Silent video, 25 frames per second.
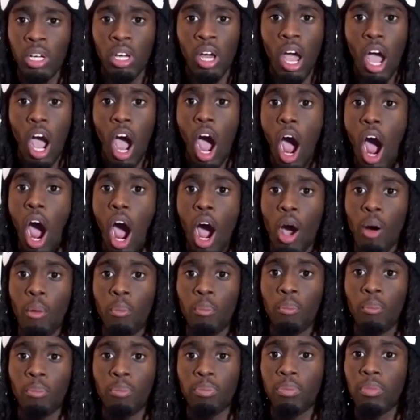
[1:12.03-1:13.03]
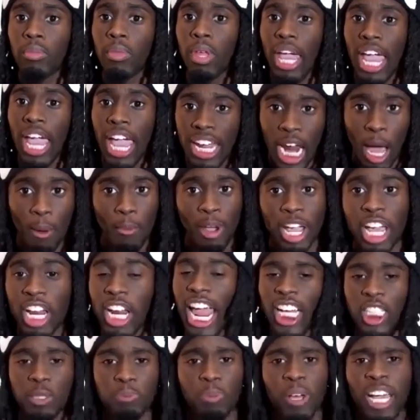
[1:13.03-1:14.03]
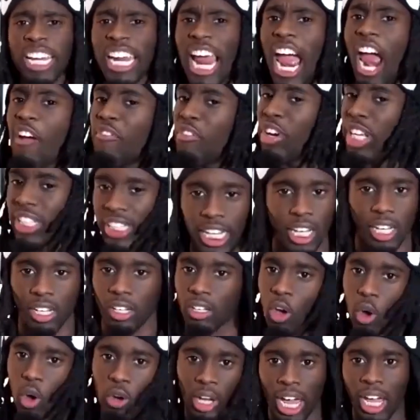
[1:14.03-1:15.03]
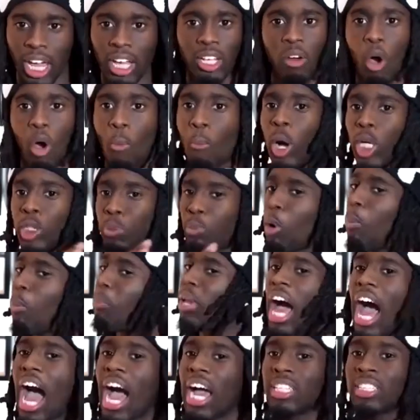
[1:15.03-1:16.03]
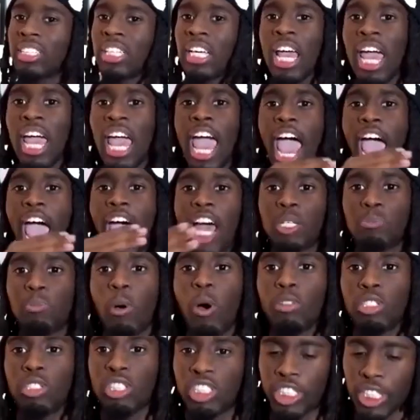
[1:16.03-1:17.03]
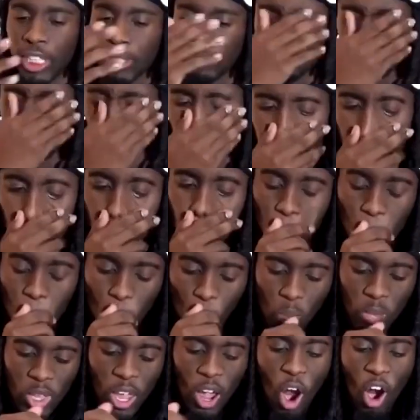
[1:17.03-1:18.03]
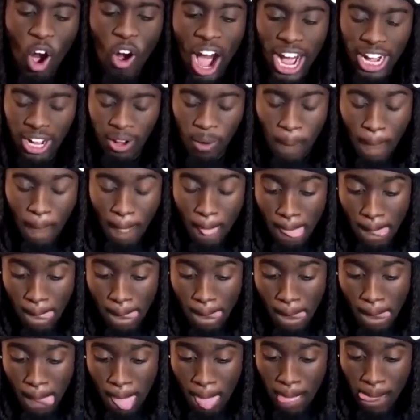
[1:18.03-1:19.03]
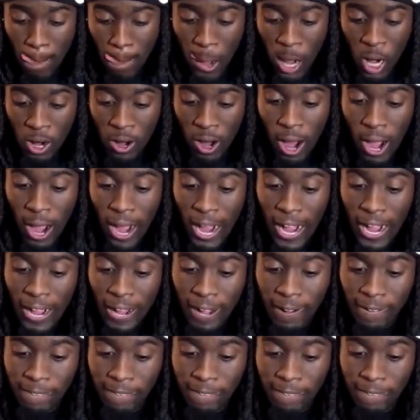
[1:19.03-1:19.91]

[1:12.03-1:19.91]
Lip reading: And I'm here to explain everything, okay? You know, multiple blogs has posted shit. All right. Bro, what's going on?